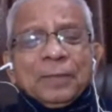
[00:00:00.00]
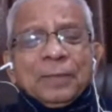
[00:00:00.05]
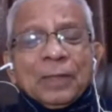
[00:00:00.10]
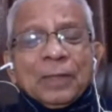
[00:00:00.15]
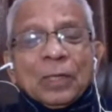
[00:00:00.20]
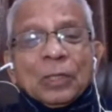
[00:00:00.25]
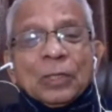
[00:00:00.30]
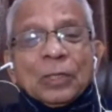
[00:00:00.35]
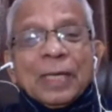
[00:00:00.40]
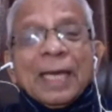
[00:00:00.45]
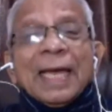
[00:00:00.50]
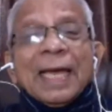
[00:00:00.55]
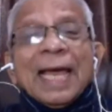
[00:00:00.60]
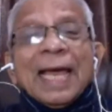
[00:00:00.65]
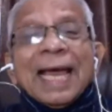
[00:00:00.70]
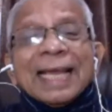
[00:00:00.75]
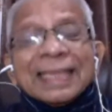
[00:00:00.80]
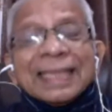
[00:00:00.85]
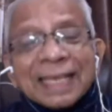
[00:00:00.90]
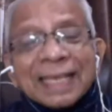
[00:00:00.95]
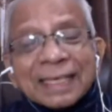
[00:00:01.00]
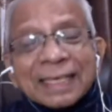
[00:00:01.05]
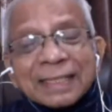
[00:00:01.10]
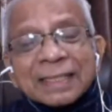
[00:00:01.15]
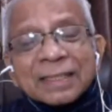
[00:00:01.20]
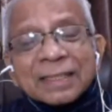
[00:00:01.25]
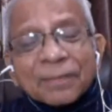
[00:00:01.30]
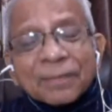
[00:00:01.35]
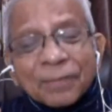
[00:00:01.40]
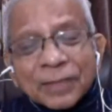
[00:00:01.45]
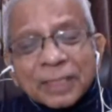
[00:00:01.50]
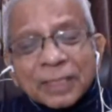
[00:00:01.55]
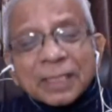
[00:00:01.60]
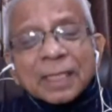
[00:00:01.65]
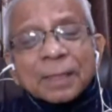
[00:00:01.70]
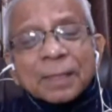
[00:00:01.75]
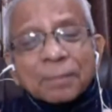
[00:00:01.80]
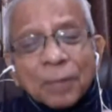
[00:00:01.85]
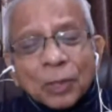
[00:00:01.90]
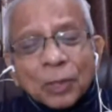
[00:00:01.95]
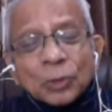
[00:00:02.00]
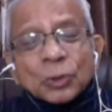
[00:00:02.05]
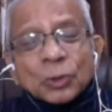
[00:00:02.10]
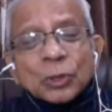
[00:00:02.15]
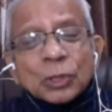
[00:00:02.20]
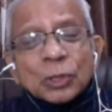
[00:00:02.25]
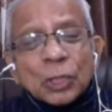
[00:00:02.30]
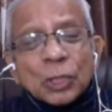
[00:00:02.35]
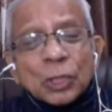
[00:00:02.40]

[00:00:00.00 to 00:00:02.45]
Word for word: Okay, there is sufficient amount